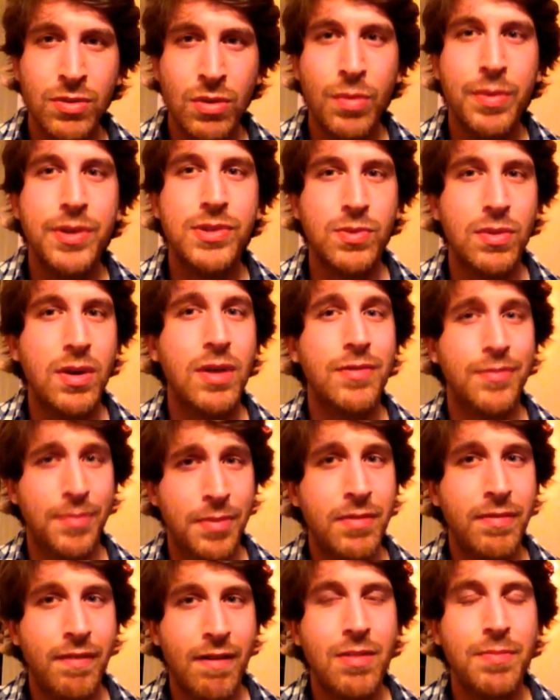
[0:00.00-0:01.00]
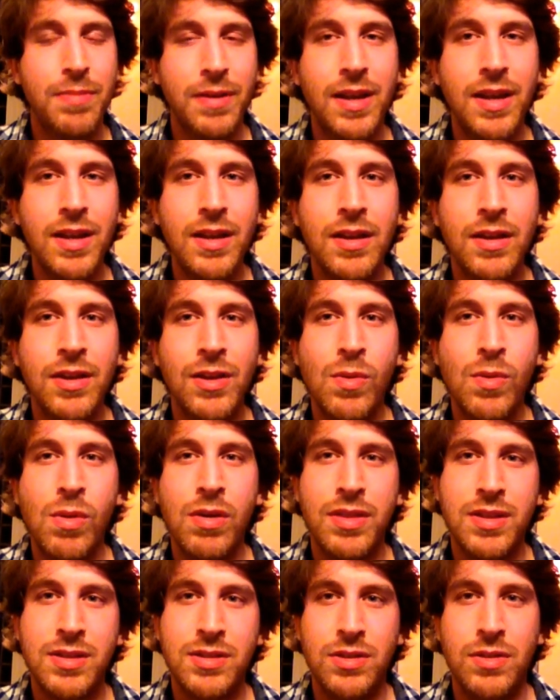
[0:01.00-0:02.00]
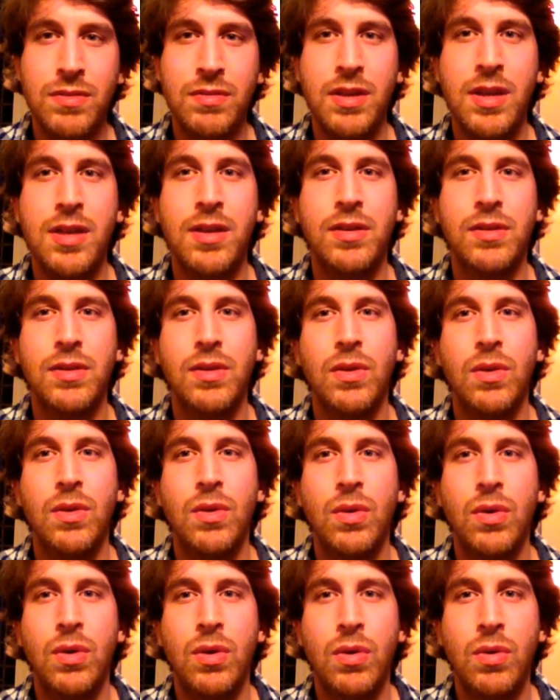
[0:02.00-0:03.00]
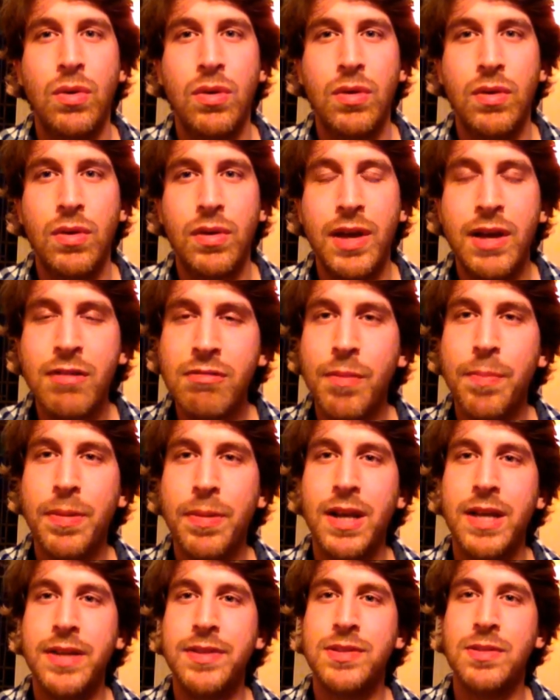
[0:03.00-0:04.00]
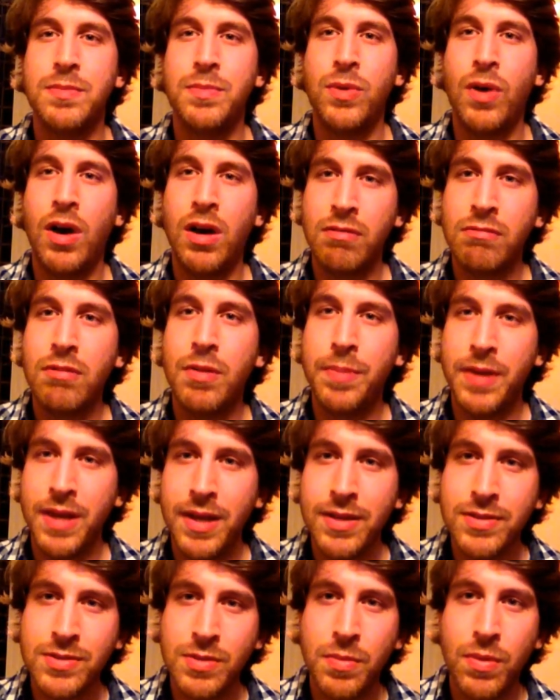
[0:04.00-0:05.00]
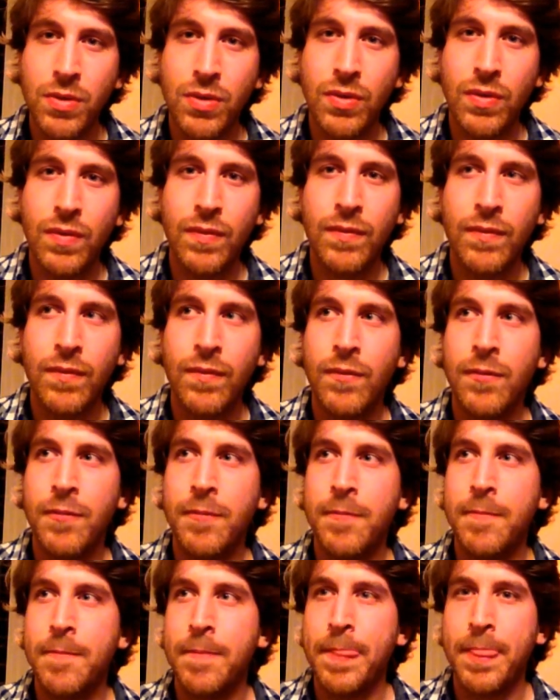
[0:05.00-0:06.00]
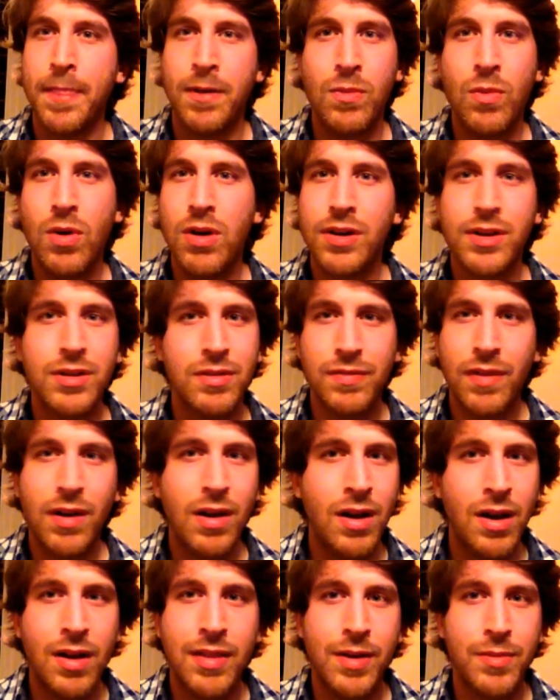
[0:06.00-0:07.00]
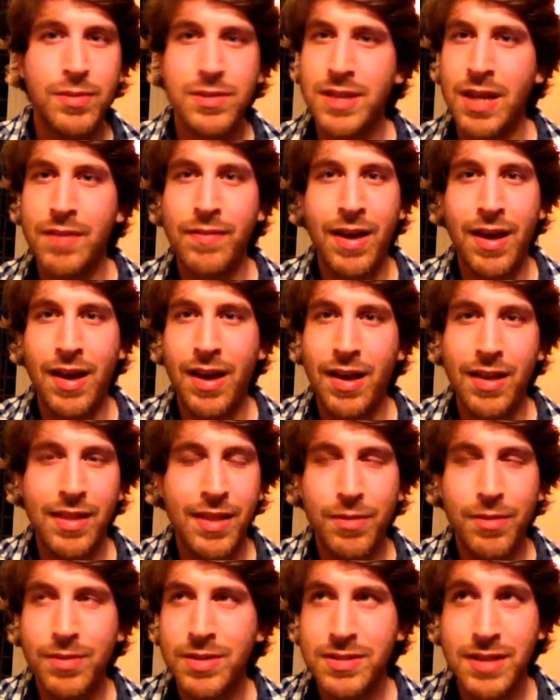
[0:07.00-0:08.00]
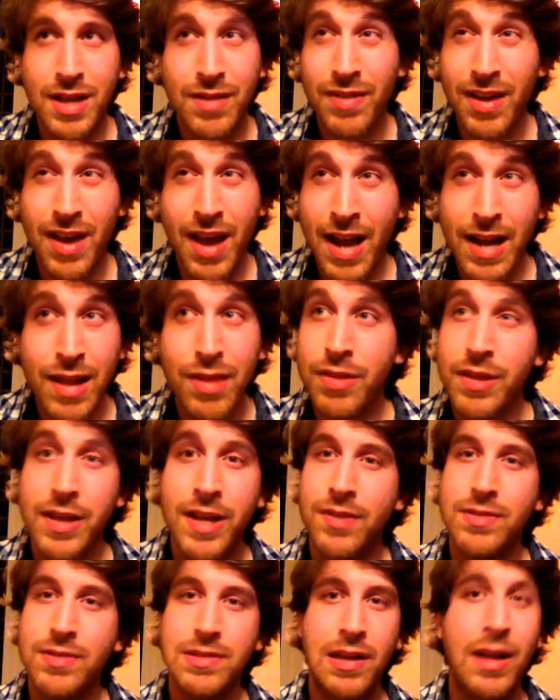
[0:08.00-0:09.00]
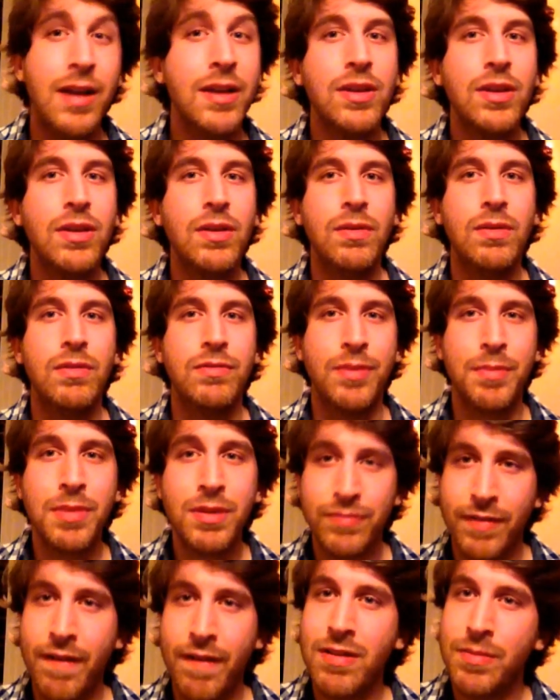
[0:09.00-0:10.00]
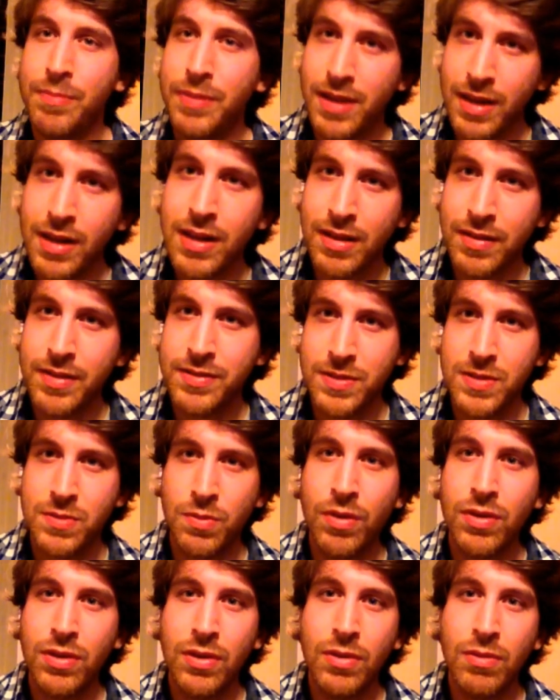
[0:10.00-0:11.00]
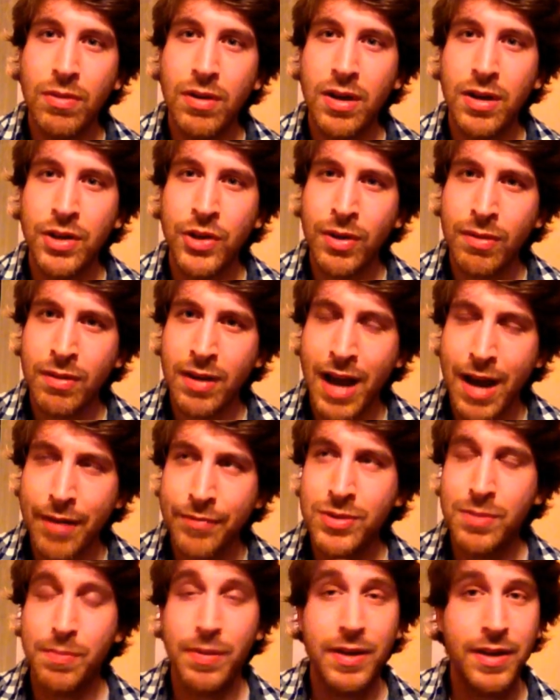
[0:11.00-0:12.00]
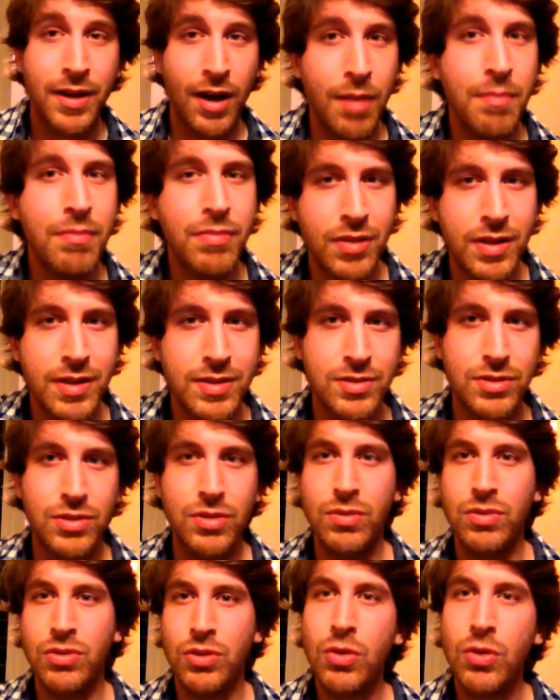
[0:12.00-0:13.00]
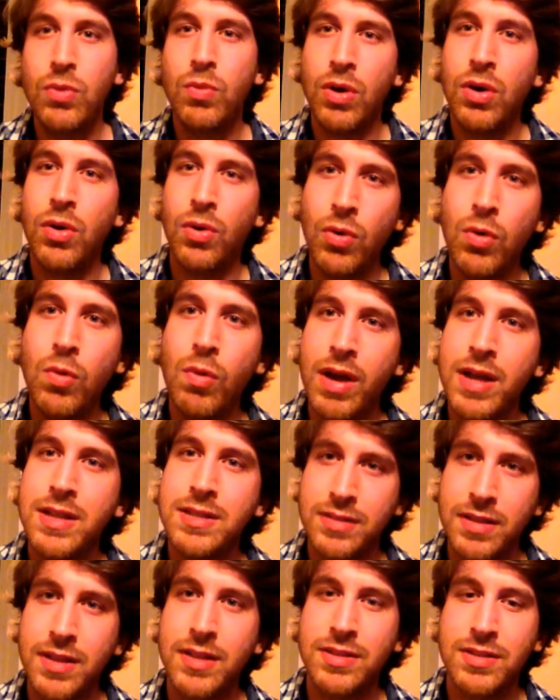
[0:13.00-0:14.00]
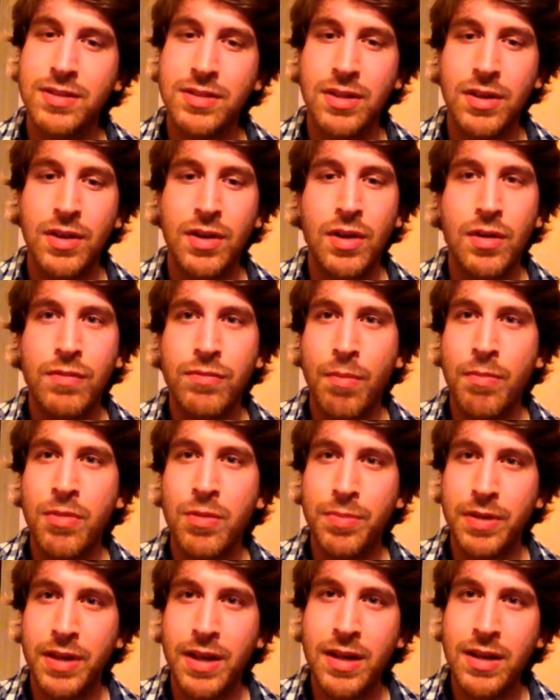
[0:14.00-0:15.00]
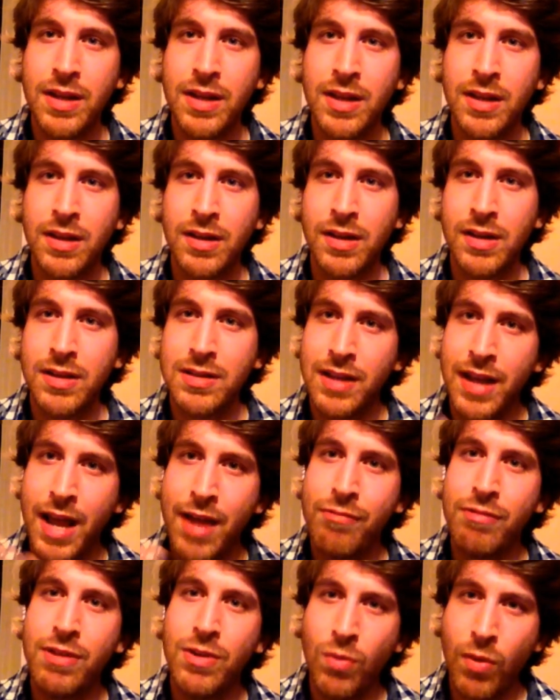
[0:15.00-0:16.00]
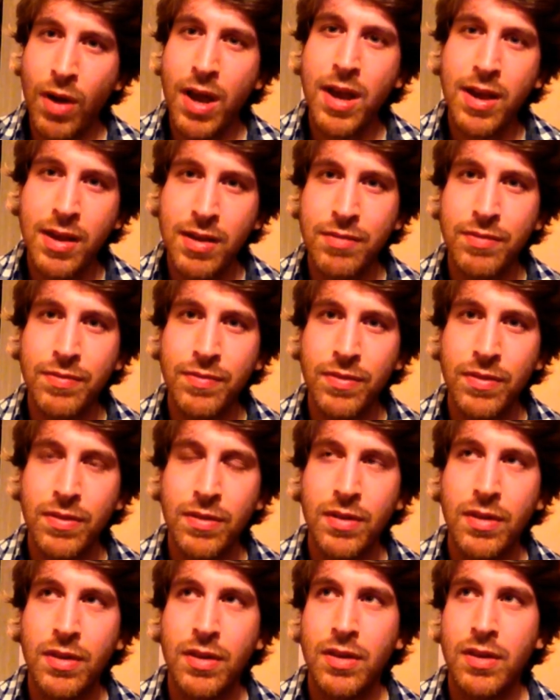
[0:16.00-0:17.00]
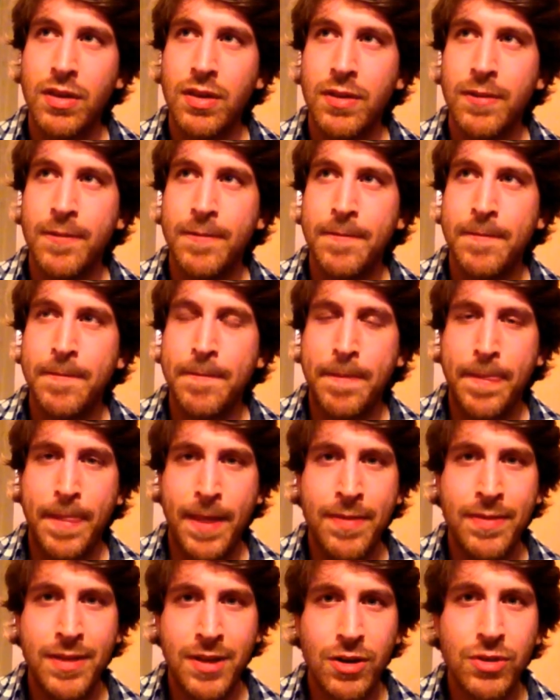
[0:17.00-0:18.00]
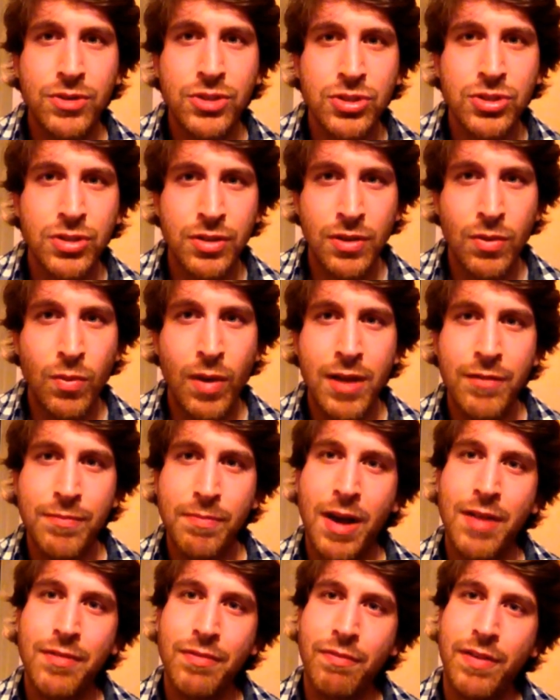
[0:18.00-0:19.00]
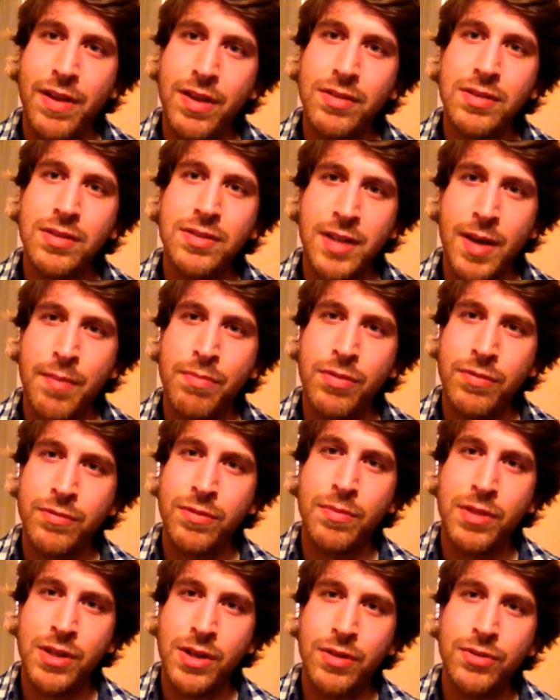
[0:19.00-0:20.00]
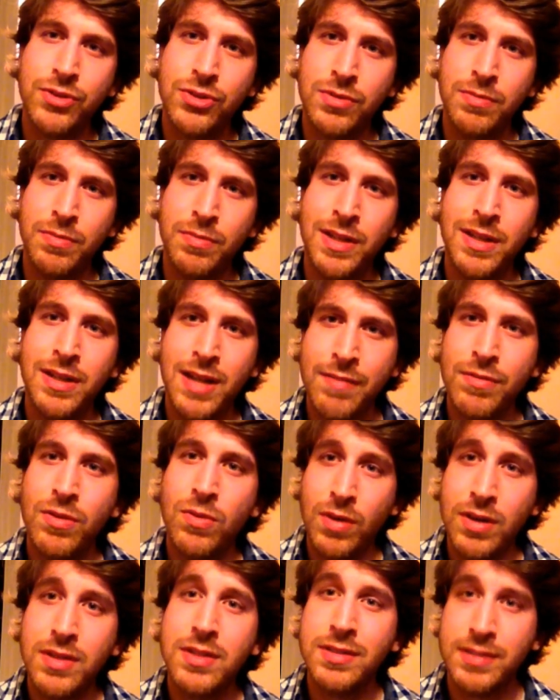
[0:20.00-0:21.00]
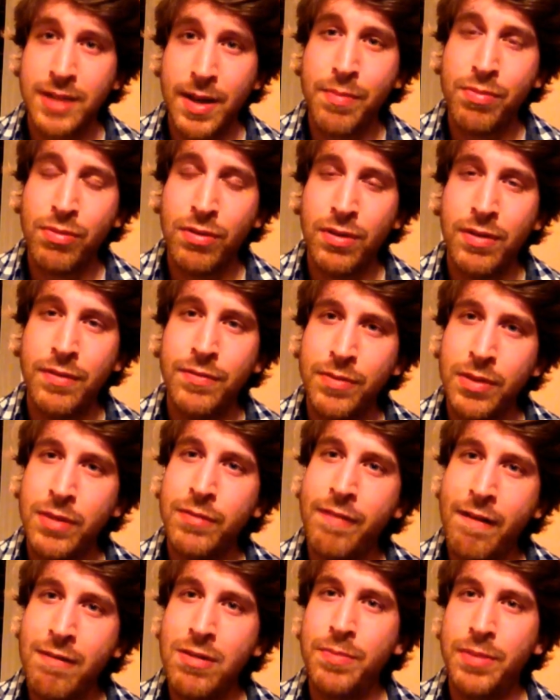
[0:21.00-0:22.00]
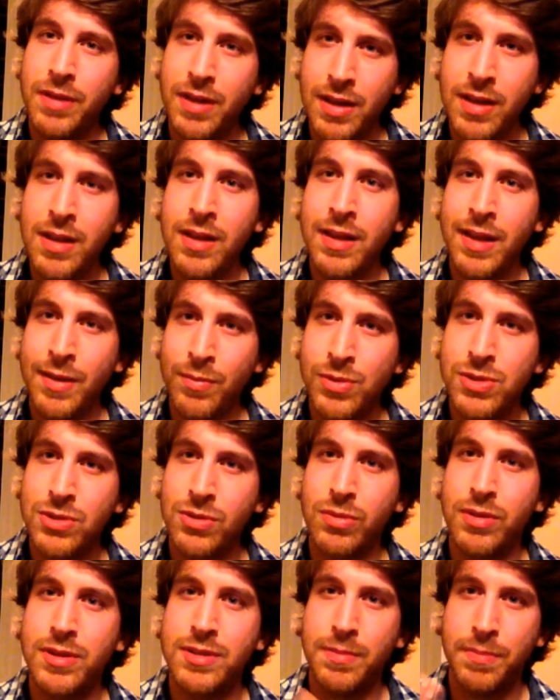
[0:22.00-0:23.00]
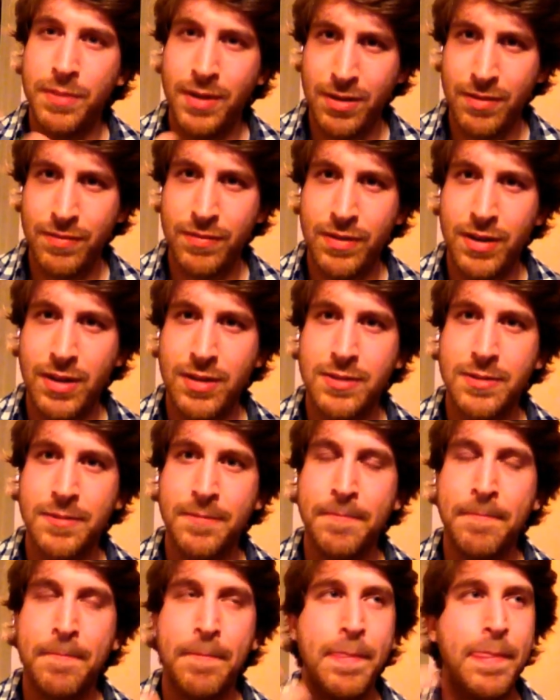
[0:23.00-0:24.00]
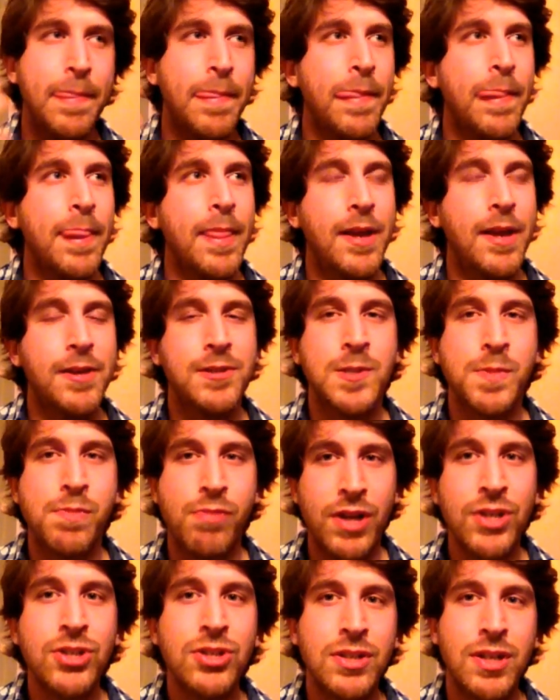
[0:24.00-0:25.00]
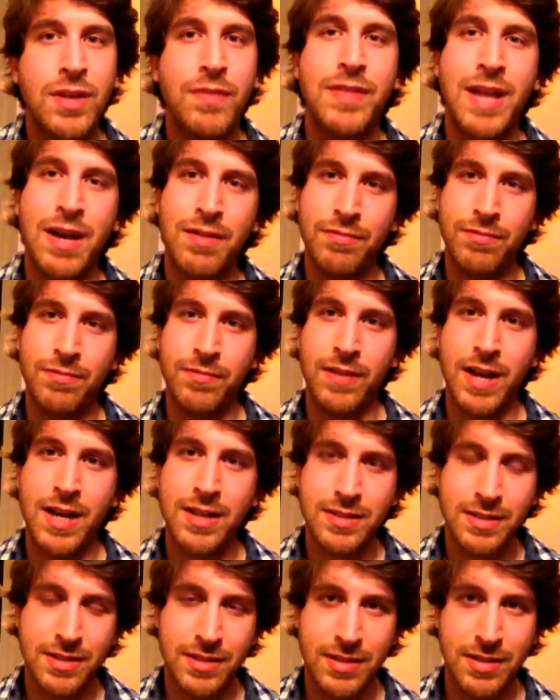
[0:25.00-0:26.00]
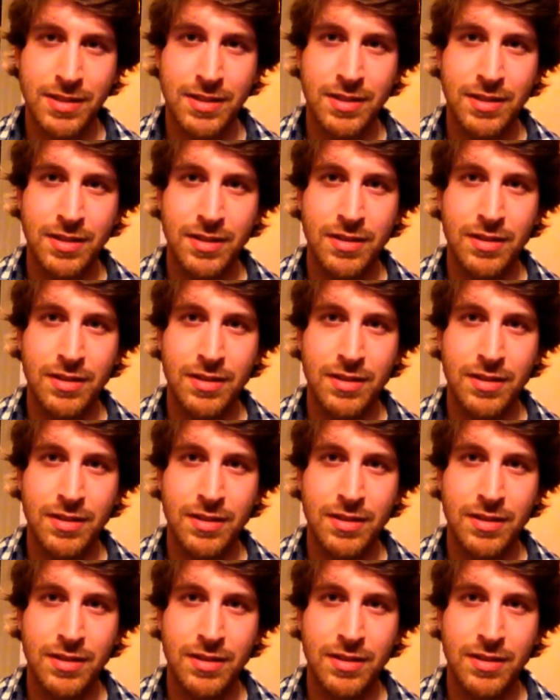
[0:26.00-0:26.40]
you always were from the very beginning. You were this unique, irreplaceable, unrepeatable work of art. There was never anything else like you. From the very beginning, this is what you were. You don't have to become this. You were always this from the beginning. It's like every wave in the ocean. The wave might feel separate from the ocean, but it never was separate. And from the very beginning, it was always a perfect expression of that vast